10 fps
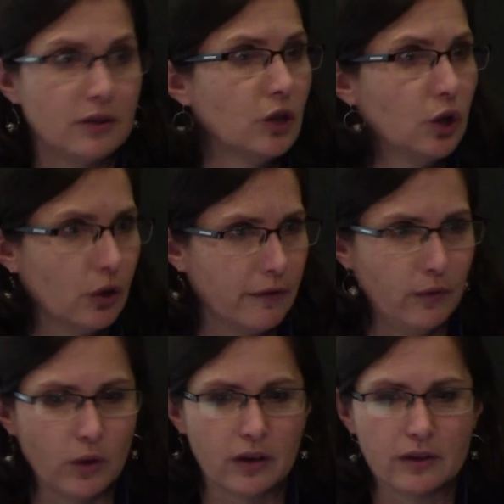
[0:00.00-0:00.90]
to look
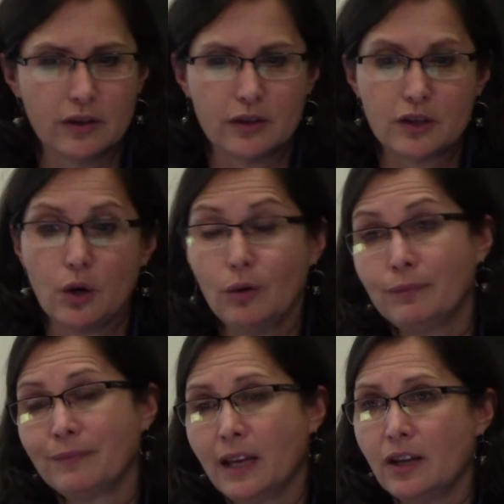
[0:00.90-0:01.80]
for. So
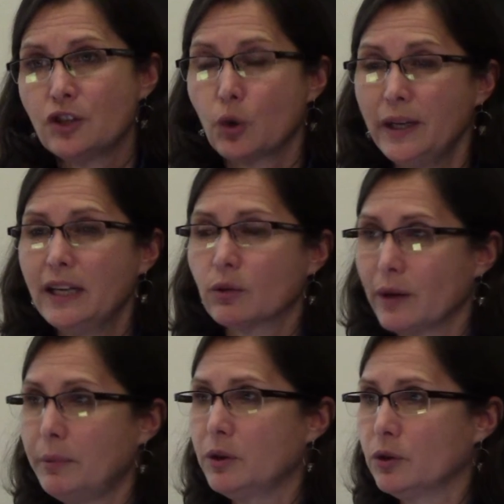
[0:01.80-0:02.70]
joining a
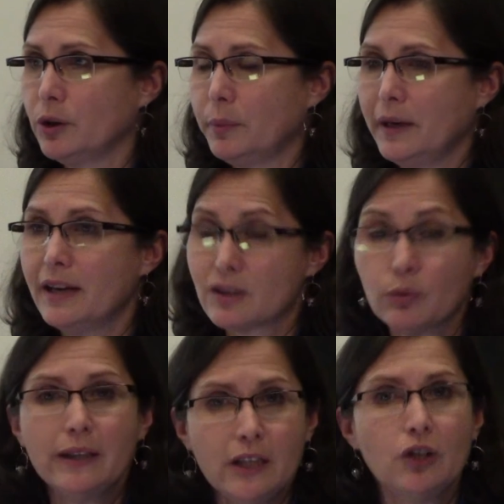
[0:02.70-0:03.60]
rebel group is a
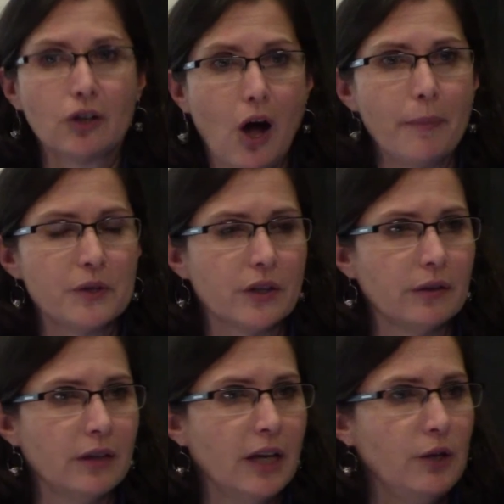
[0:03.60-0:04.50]
really good
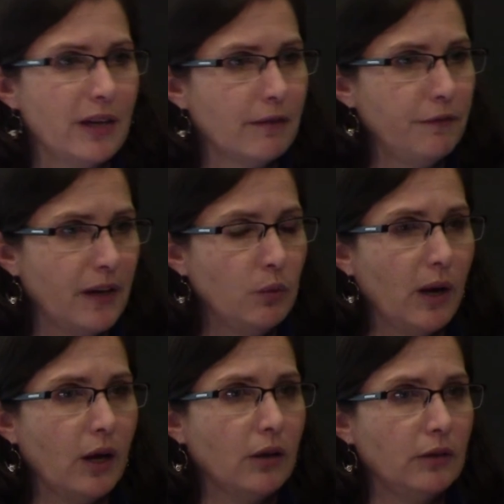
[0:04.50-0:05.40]
option. You get fed
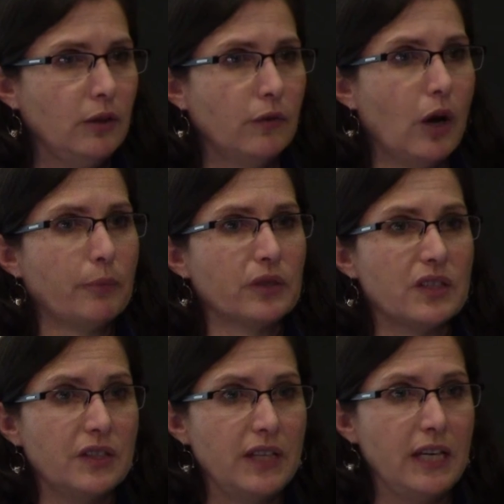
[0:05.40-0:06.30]
well, you've got
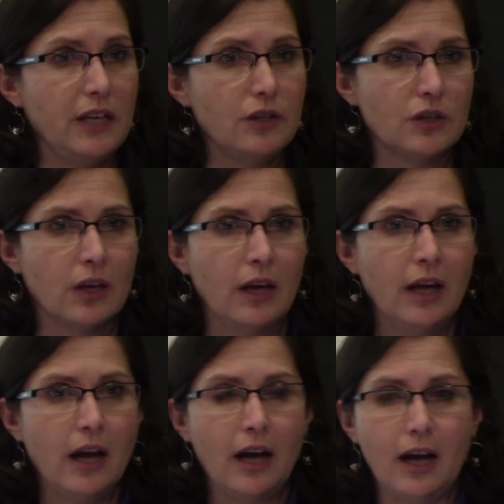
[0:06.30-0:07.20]
prestige,
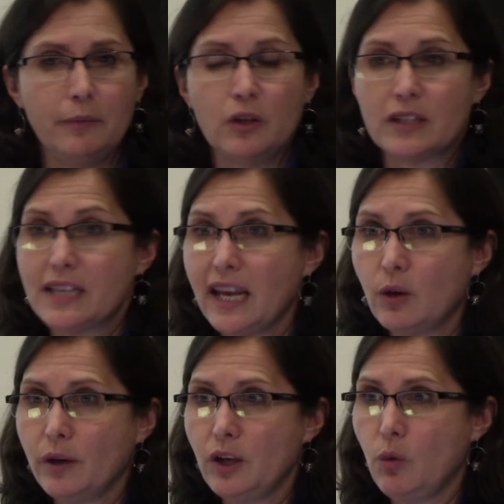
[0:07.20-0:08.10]
you can
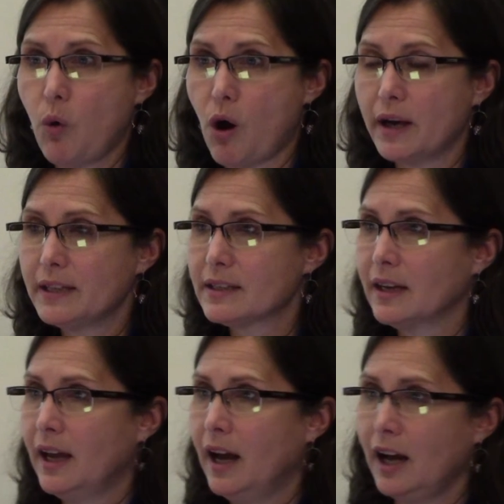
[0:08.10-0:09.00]
take what you want,
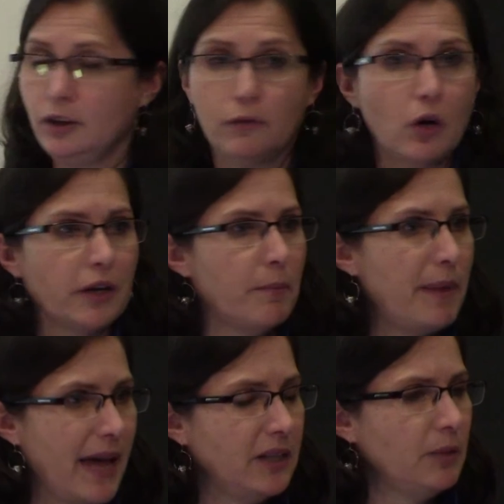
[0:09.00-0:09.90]
you've got a
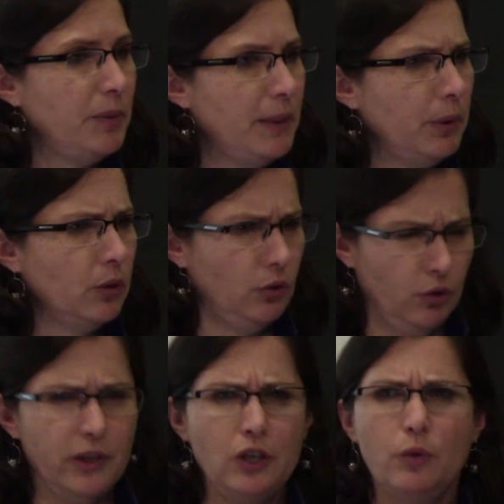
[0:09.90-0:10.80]
band of people who
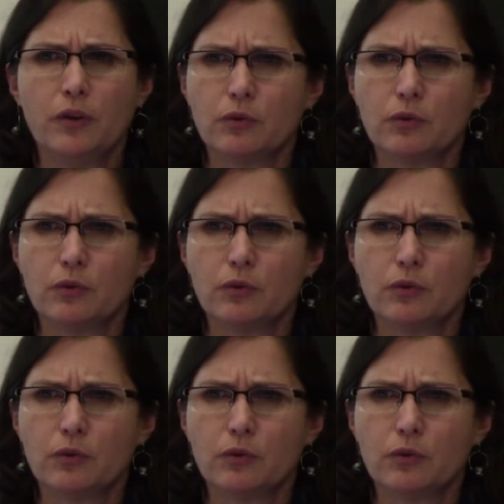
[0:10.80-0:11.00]
treat you with